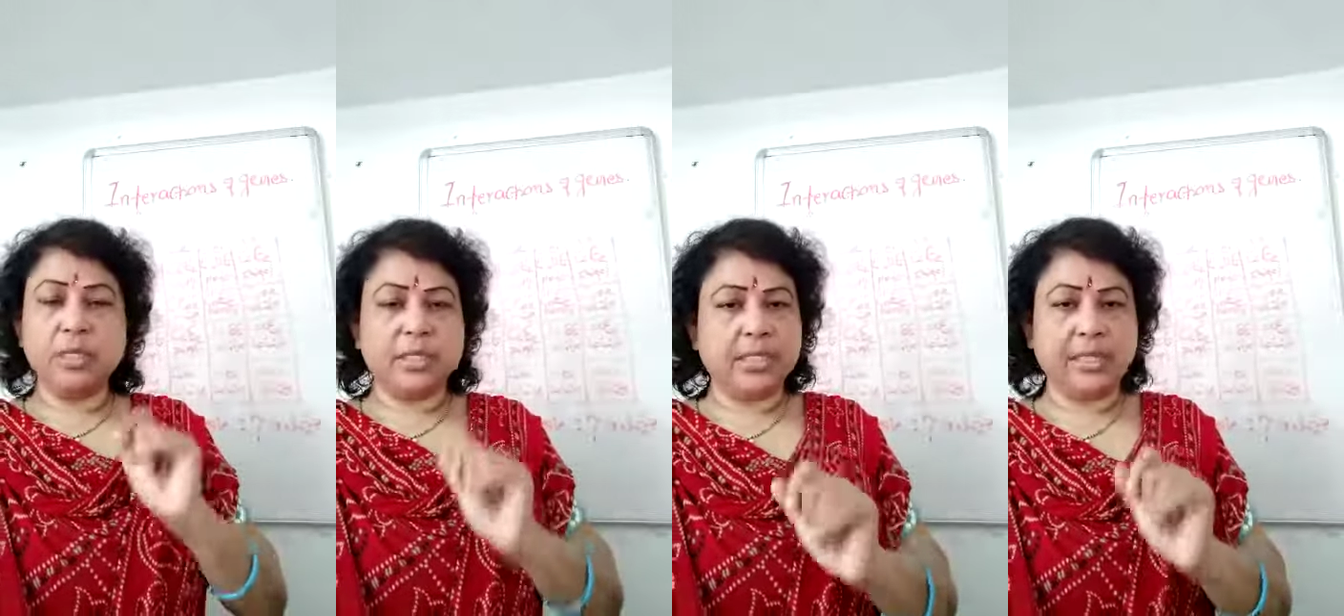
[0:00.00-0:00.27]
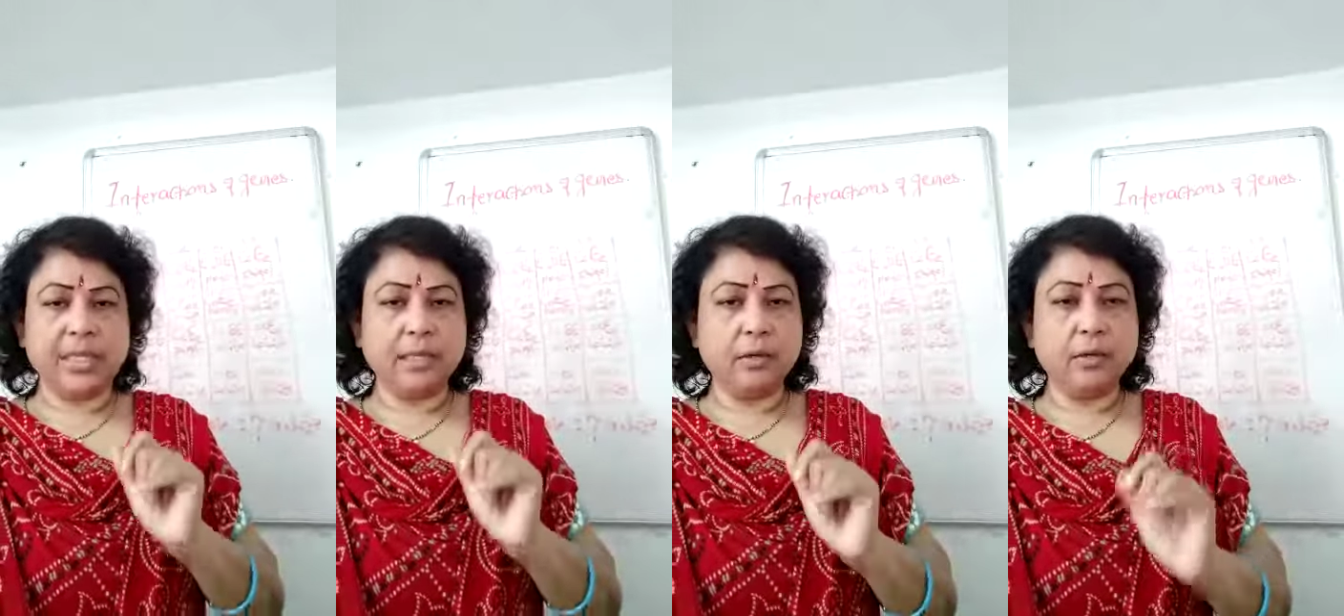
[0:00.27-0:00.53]

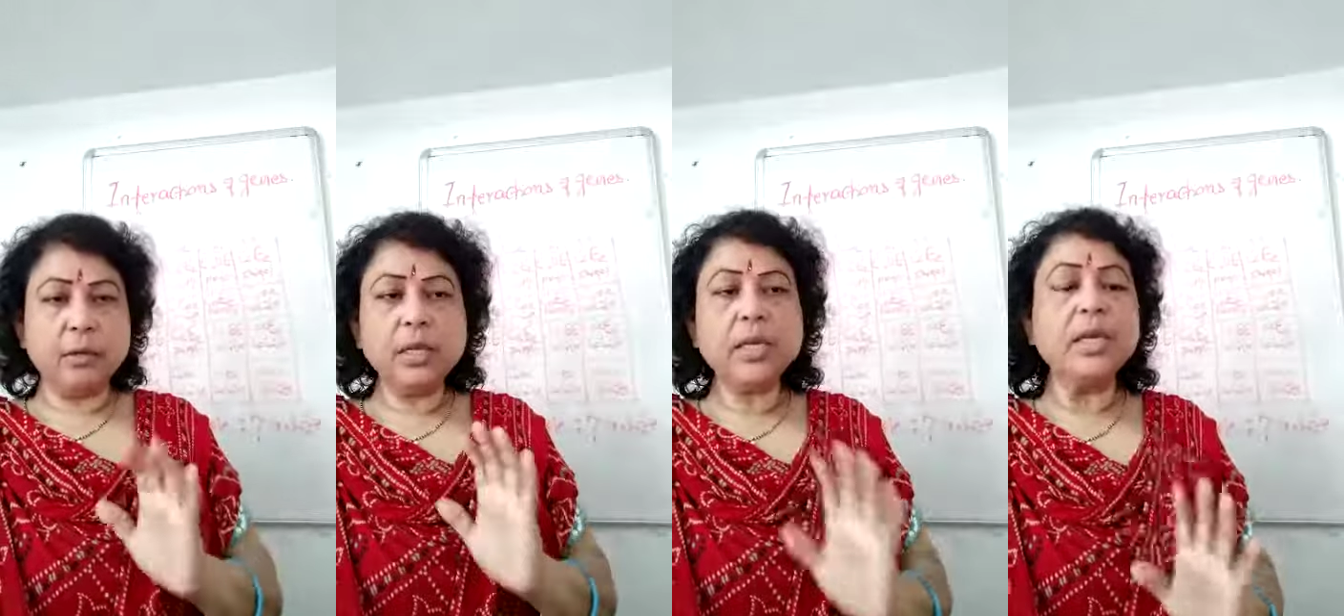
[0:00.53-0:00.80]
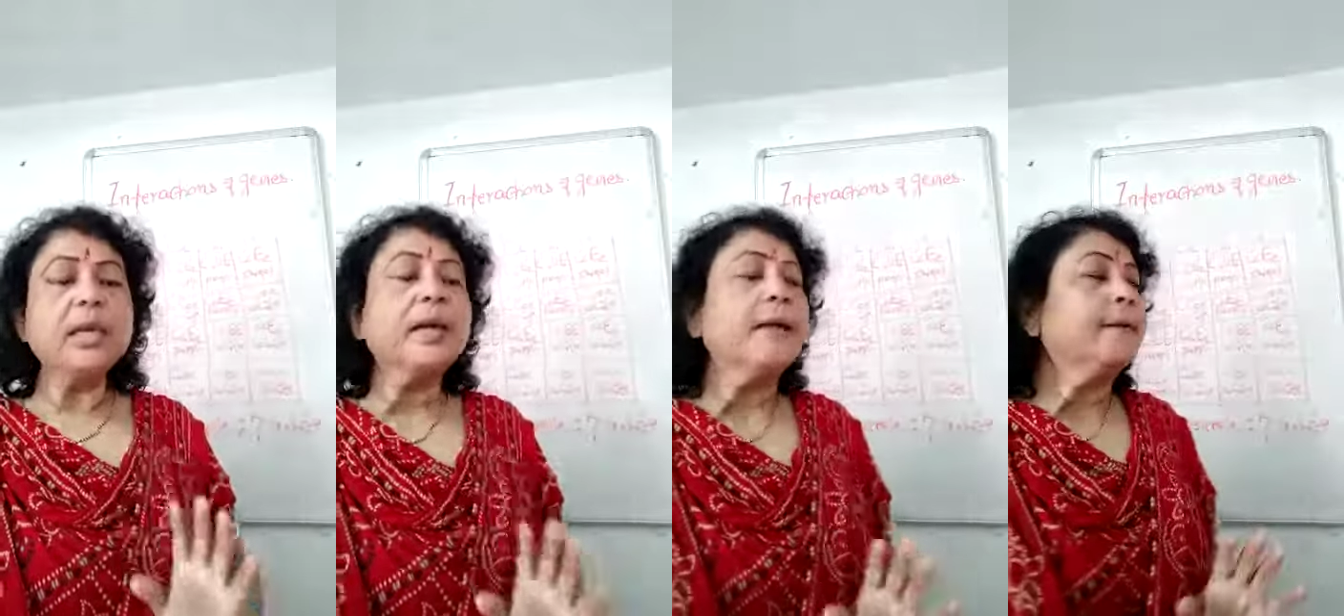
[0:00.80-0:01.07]
c.
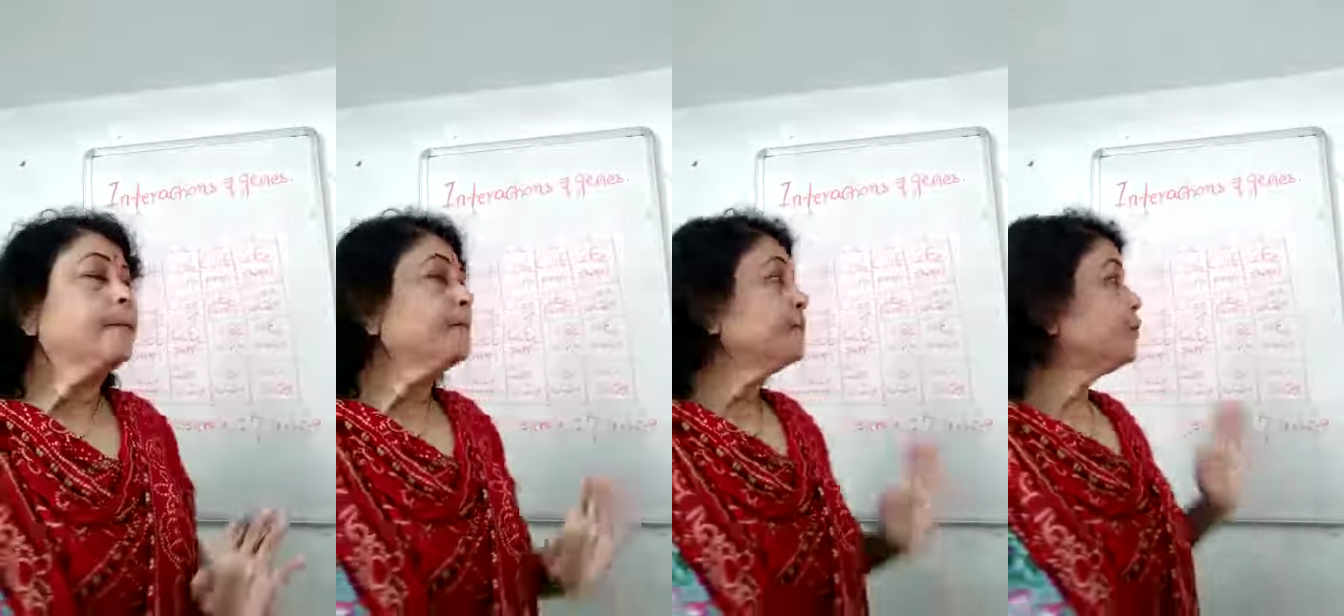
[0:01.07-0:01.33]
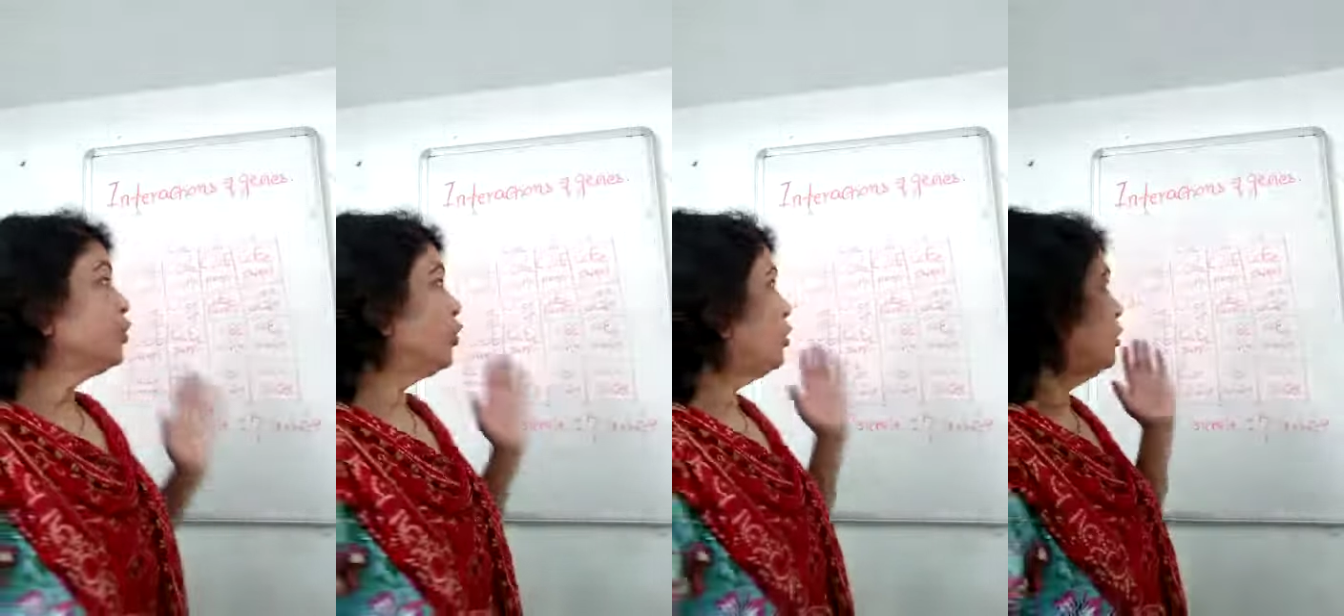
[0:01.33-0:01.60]
Okay.
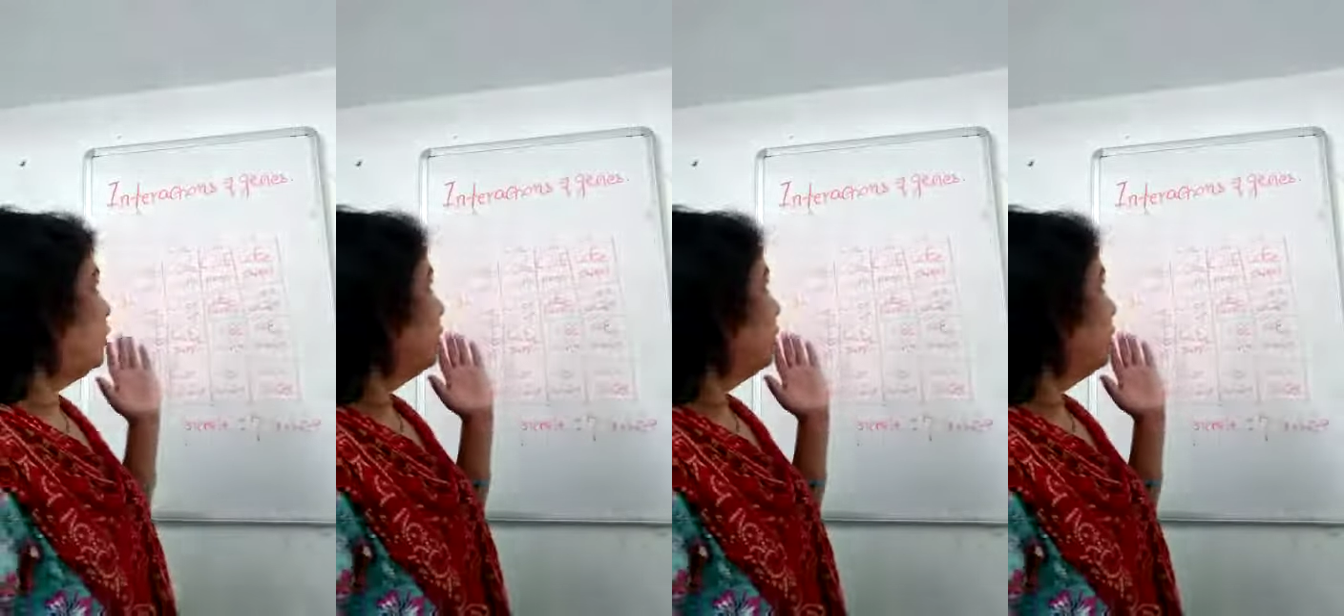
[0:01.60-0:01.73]
So